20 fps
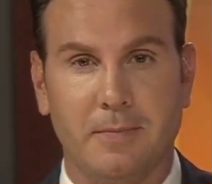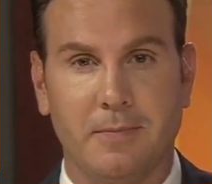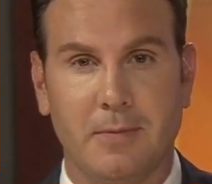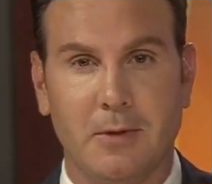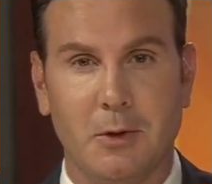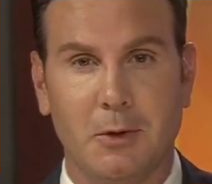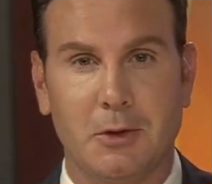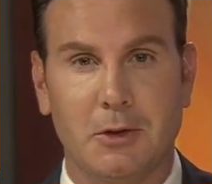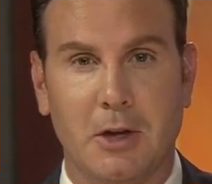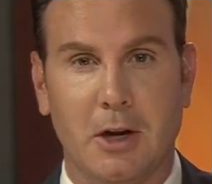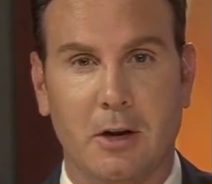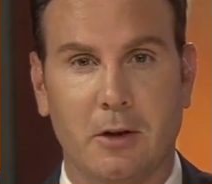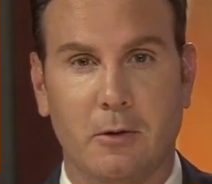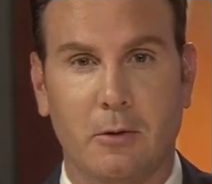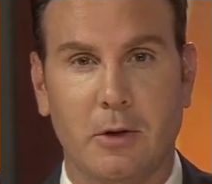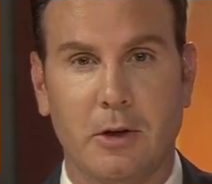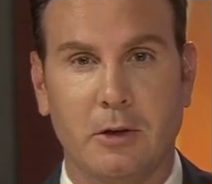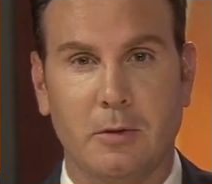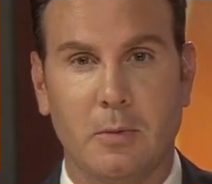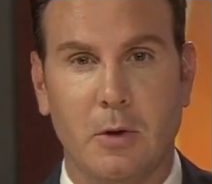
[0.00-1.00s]
News Channel
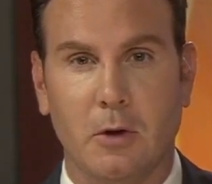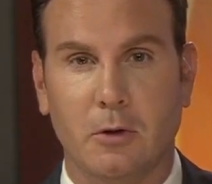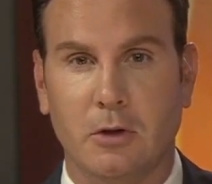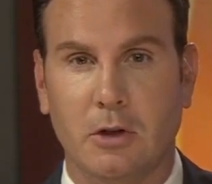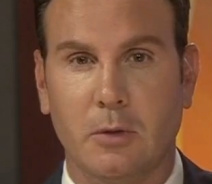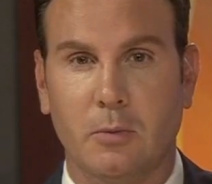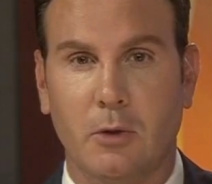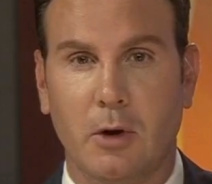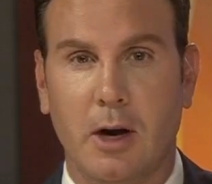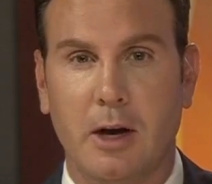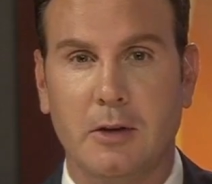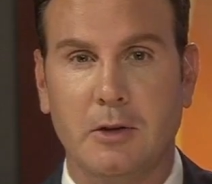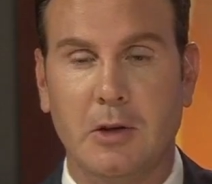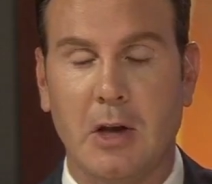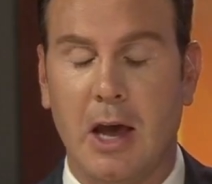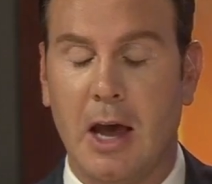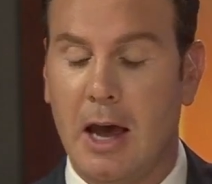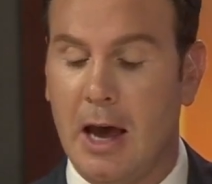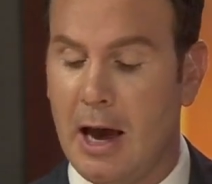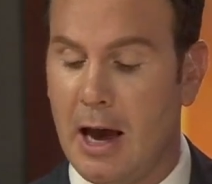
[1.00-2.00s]
3's Miyoshi Price
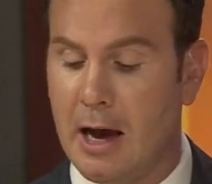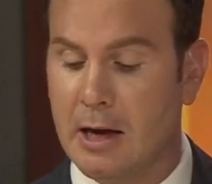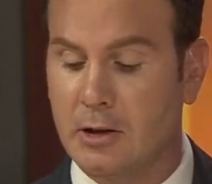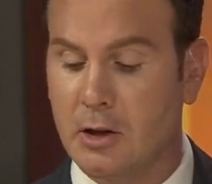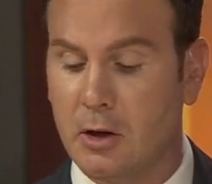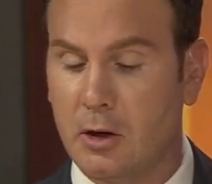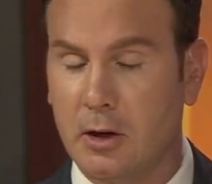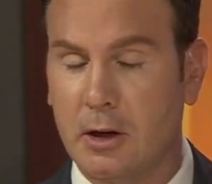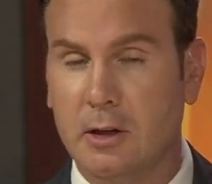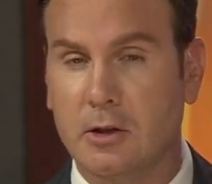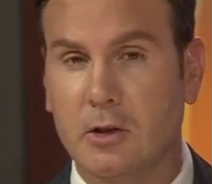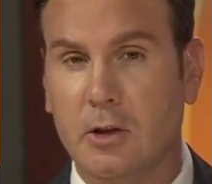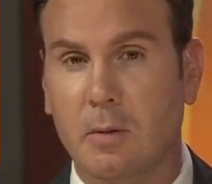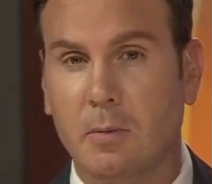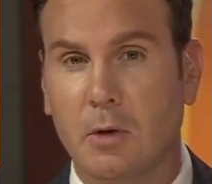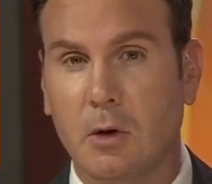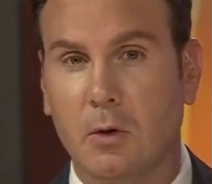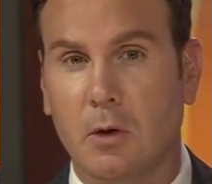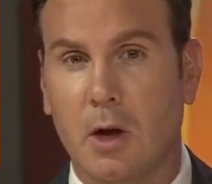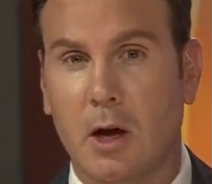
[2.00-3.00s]
has a look at some
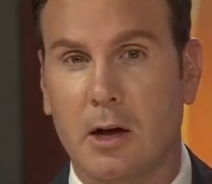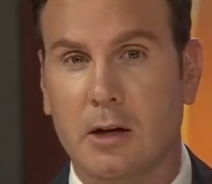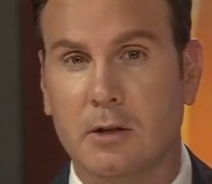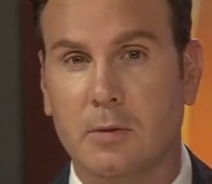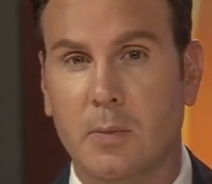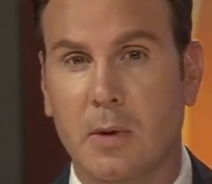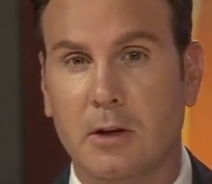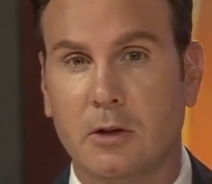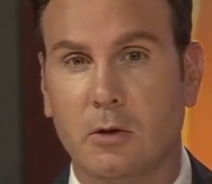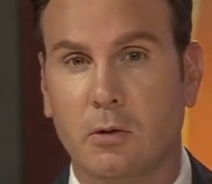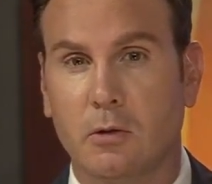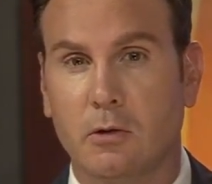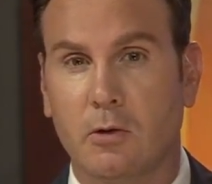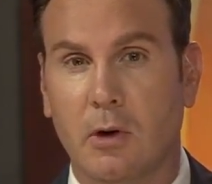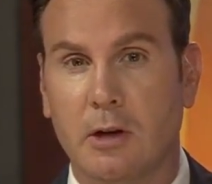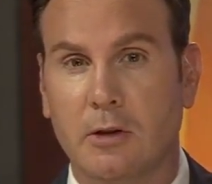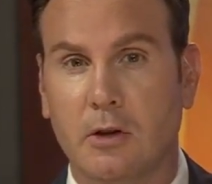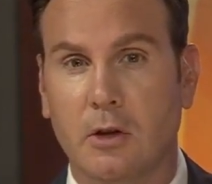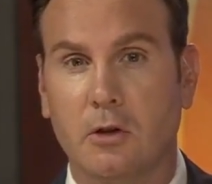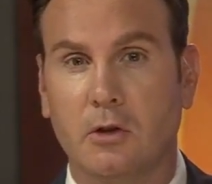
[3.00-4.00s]
new laws meant to
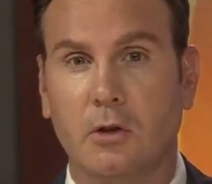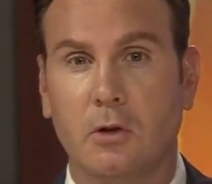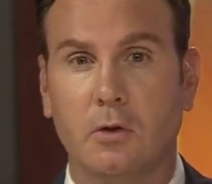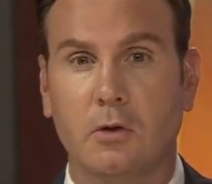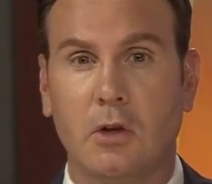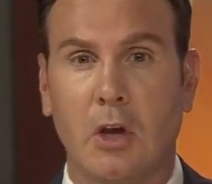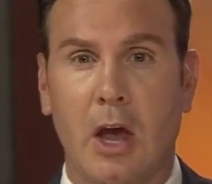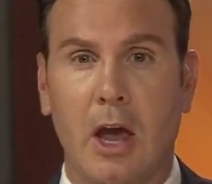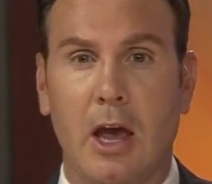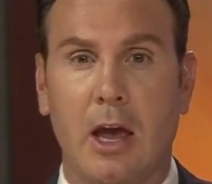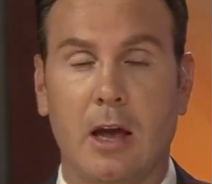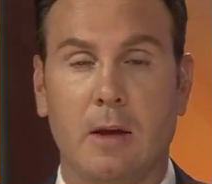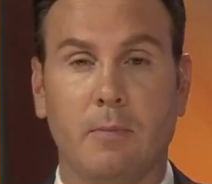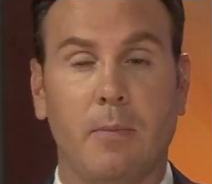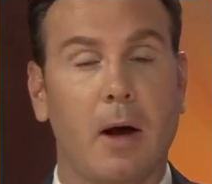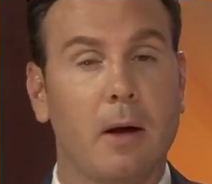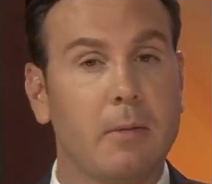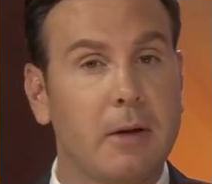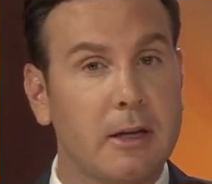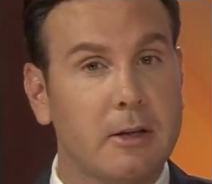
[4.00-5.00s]
address issues in
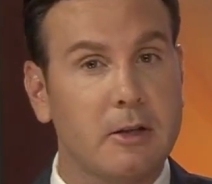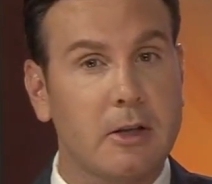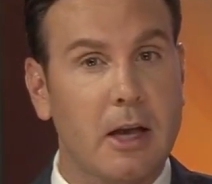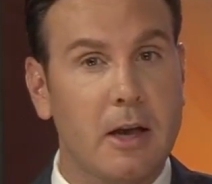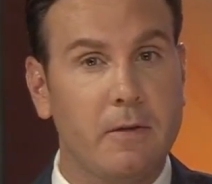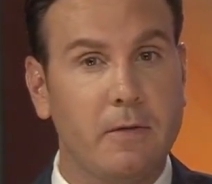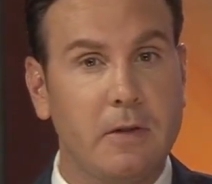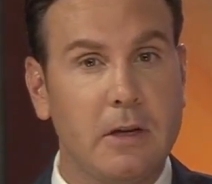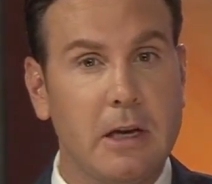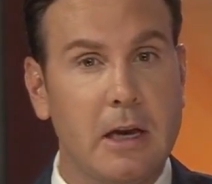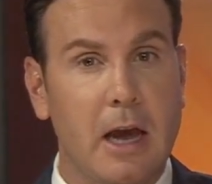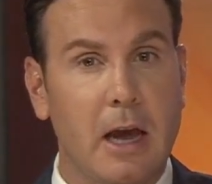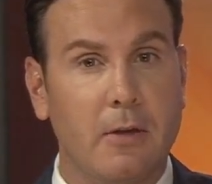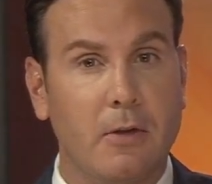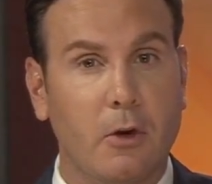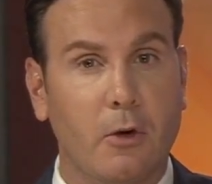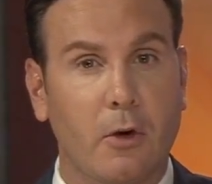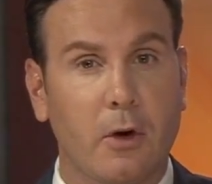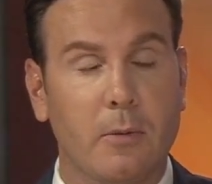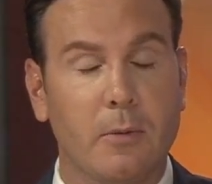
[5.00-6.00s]
public safety and
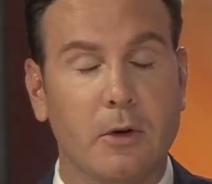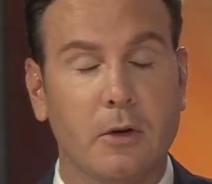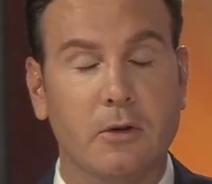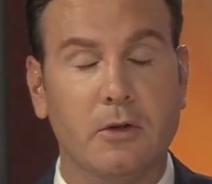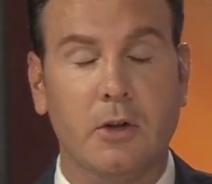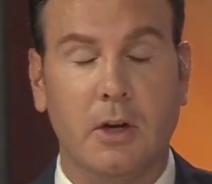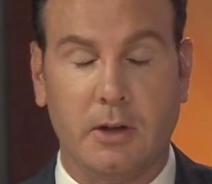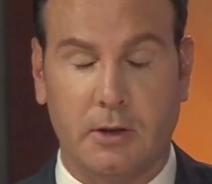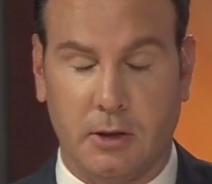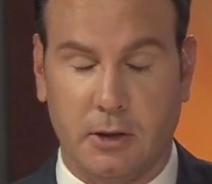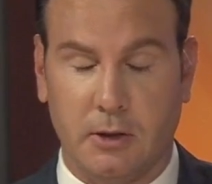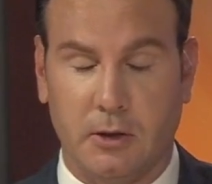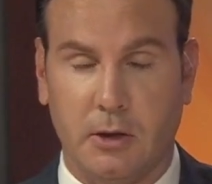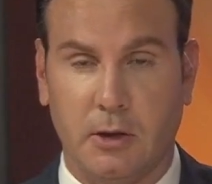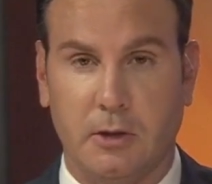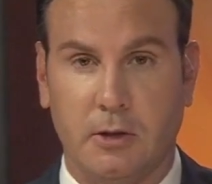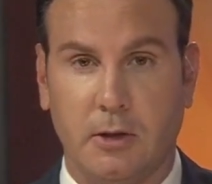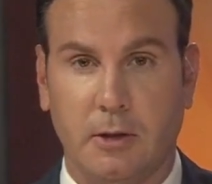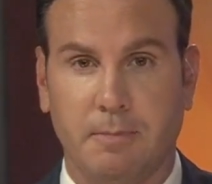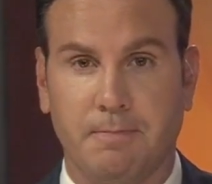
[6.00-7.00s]
the criminal justice
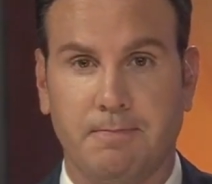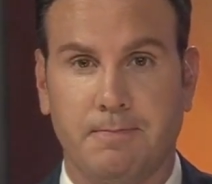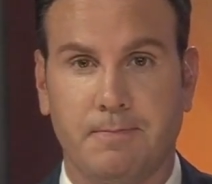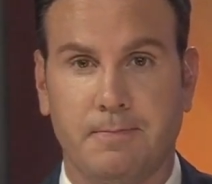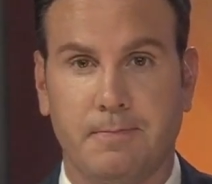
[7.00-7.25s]
system.